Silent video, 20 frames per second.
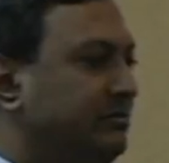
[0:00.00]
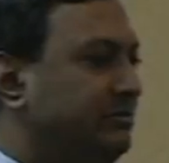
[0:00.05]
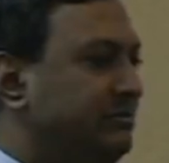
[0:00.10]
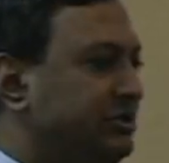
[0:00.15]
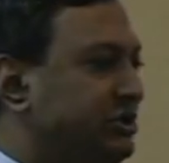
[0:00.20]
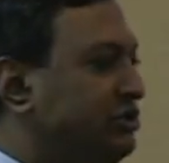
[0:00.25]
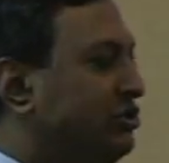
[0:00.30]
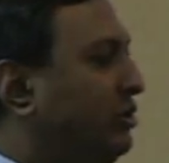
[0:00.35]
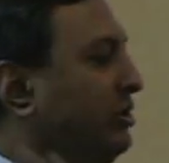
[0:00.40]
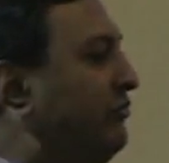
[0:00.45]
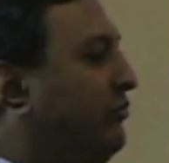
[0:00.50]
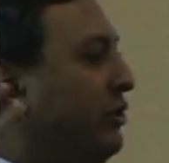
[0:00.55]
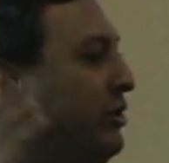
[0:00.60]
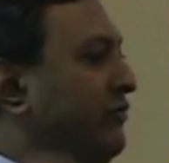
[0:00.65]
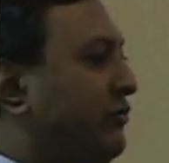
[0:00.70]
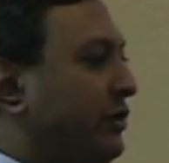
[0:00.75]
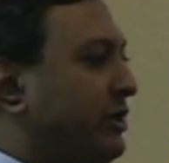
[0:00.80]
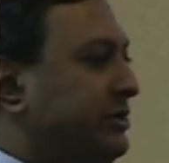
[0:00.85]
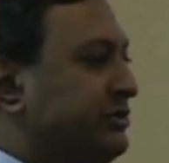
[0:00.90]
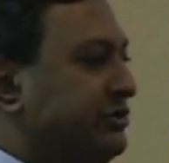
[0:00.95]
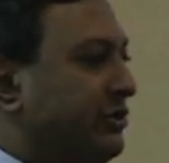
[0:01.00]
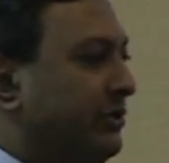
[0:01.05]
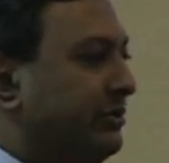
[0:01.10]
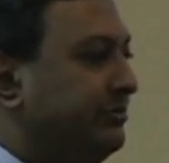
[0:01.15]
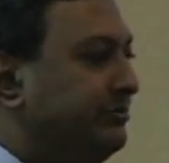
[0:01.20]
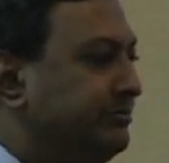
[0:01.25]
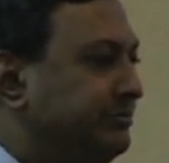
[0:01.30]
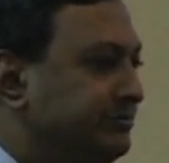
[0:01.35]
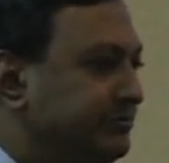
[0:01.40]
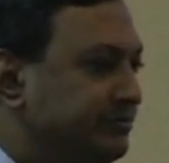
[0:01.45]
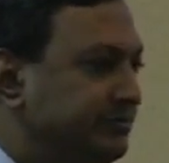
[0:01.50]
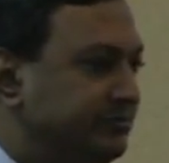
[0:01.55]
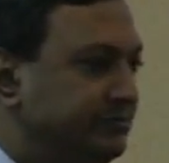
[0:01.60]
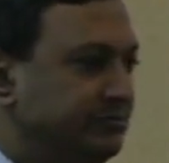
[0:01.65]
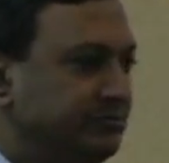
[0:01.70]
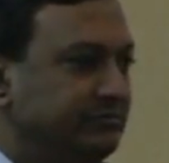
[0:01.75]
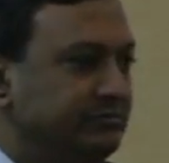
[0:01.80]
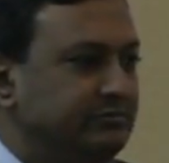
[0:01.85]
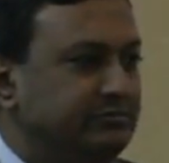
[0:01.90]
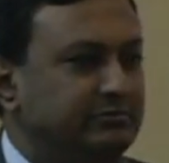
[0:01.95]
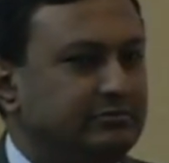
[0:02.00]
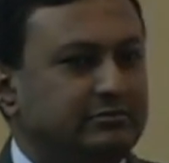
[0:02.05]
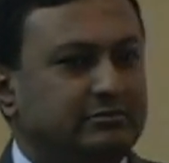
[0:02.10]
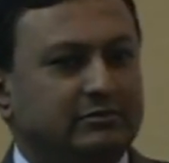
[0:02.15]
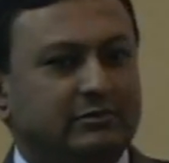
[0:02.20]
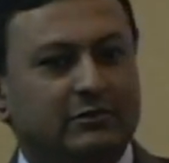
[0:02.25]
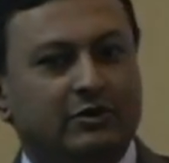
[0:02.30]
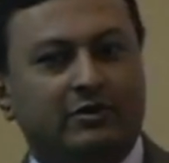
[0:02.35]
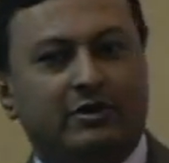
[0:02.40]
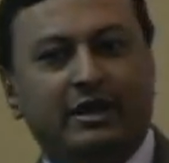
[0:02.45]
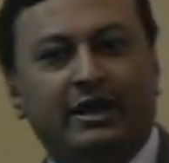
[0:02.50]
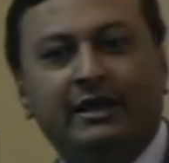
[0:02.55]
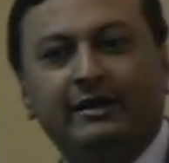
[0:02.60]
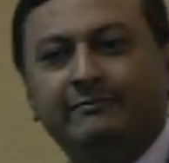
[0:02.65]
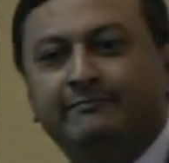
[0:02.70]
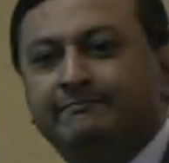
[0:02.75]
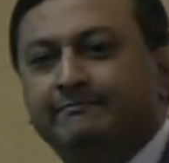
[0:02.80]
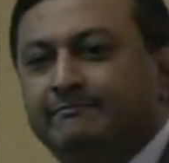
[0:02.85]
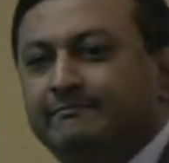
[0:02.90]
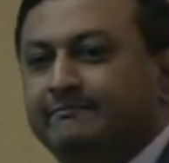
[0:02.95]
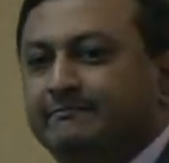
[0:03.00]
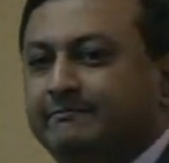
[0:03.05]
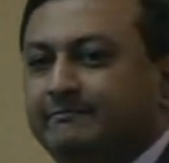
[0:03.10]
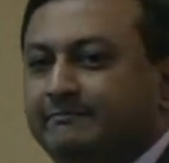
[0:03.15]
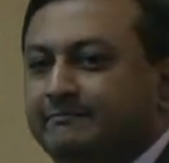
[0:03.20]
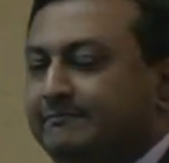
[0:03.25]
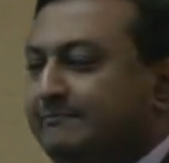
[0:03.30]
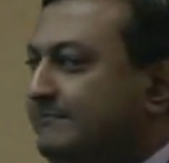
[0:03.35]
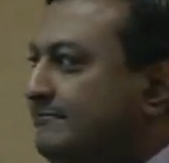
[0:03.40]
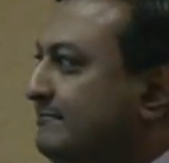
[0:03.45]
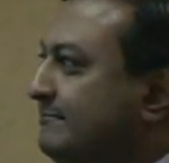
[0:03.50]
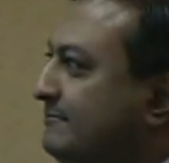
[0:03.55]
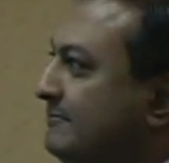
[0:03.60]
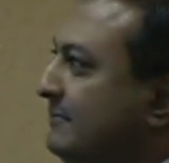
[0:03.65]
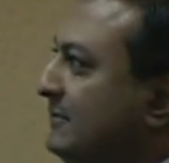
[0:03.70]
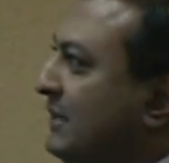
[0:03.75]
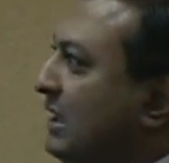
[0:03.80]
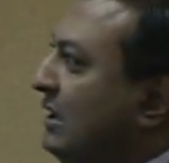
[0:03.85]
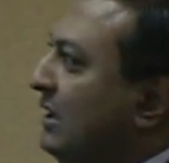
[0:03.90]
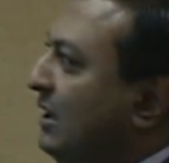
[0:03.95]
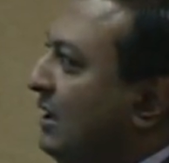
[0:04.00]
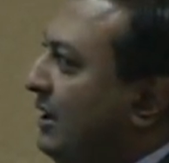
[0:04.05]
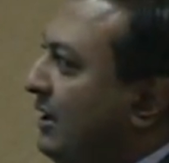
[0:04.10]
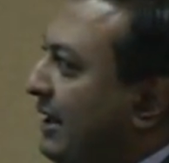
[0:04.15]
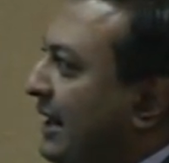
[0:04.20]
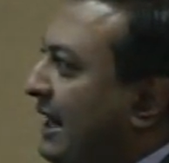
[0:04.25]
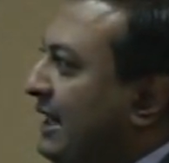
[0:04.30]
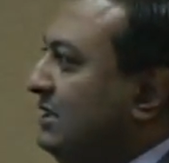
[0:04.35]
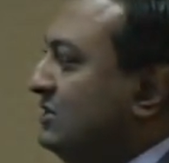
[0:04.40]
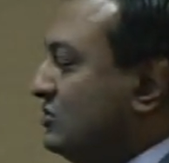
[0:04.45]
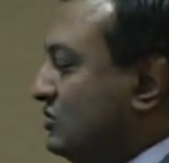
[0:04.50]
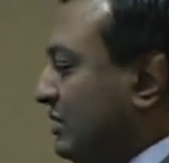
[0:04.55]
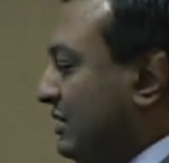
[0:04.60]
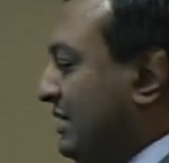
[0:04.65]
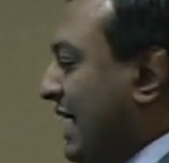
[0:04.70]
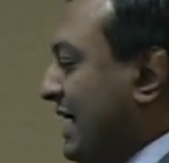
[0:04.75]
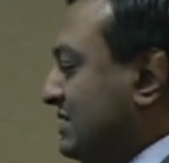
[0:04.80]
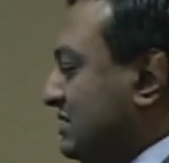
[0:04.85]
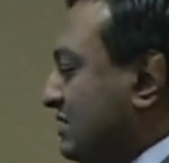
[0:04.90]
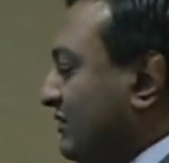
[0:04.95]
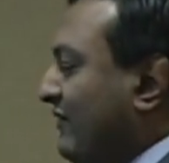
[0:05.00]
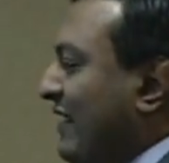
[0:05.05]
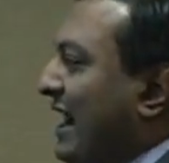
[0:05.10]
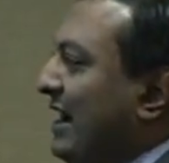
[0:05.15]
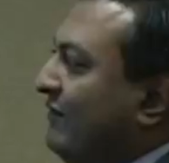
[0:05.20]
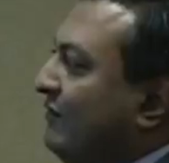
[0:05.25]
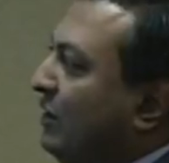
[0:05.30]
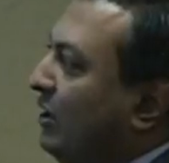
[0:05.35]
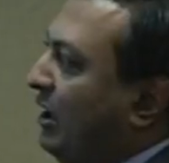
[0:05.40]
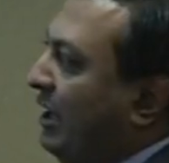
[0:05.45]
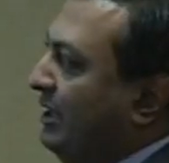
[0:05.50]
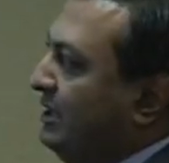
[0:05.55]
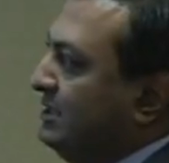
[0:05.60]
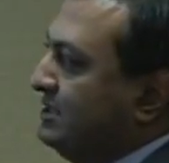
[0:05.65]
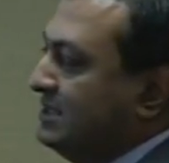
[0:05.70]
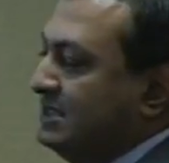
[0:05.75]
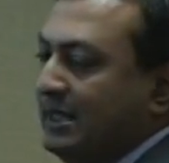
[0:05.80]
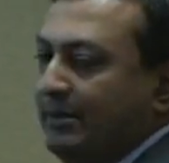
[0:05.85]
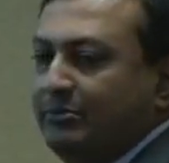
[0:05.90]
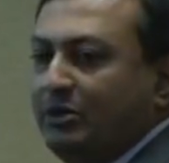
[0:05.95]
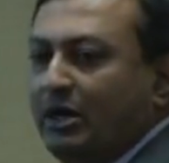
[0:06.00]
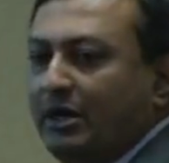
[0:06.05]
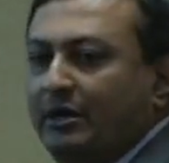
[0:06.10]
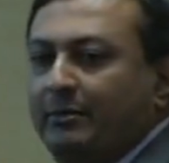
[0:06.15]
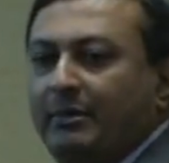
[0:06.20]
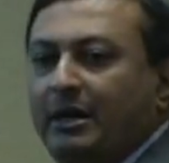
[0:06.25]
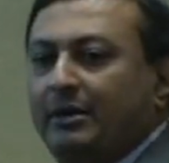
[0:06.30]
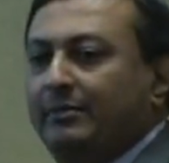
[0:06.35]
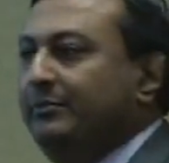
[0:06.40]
She's only 44 years old. Okay? All right, so that's the valvular heart disease I'm talking about.